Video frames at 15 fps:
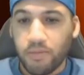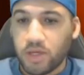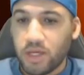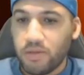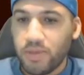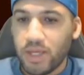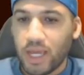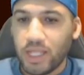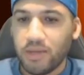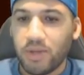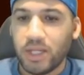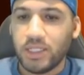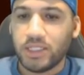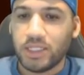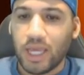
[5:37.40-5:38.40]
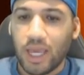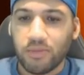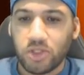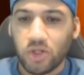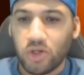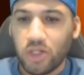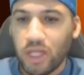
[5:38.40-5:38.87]
Could be anybody's game.
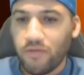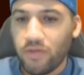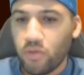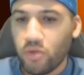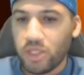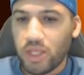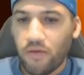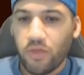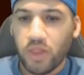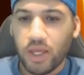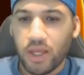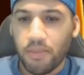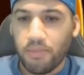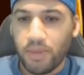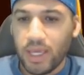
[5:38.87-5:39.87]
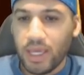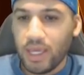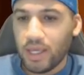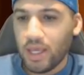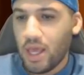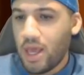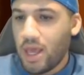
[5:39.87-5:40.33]
So Cleveland will definitely
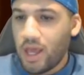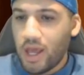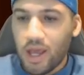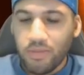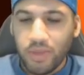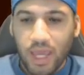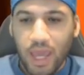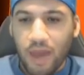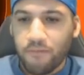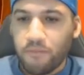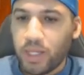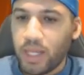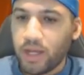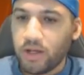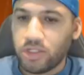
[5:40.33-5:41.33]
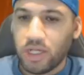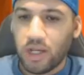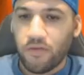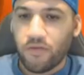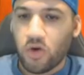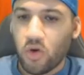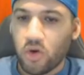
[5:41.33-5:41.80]
compete. They have players there,
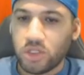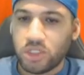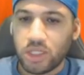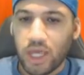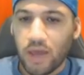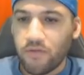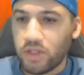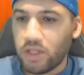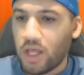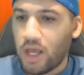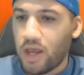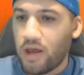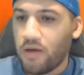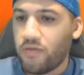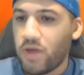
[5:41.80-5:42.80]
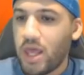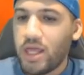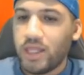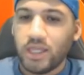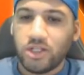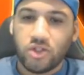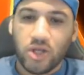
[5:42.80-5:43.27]
of course. Kevin Love.
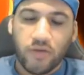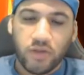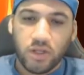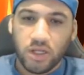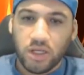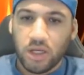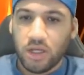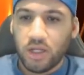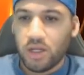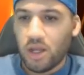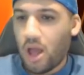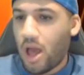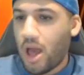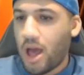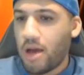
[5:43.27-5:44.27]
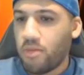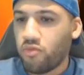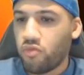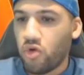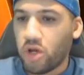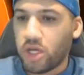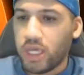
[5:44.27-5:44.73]
They drafted a good
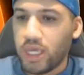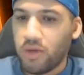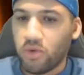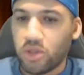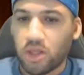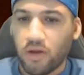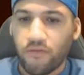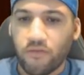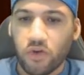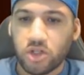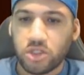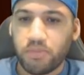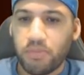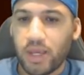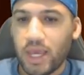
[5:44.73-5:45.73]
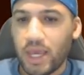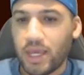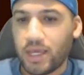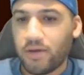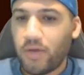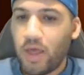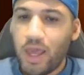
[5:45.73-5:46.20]
rookie with their first
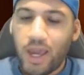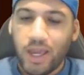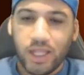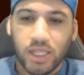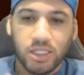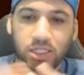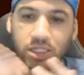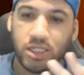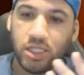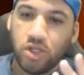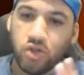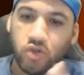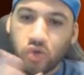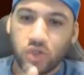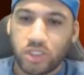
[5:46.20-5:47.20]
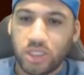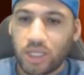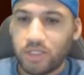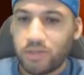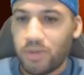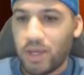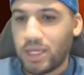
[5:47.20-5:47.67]
pick. And then it's the usual
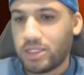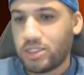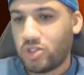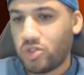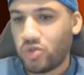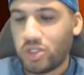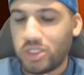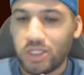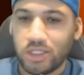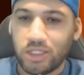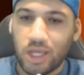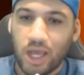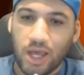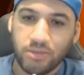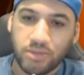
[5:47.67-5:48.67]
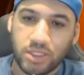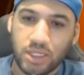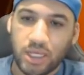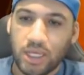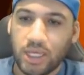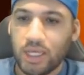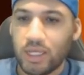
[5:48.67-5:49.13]
suspects, Tristan
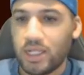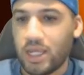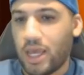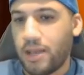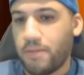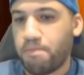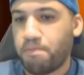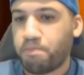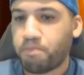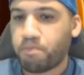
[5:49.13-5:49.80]
Thompson and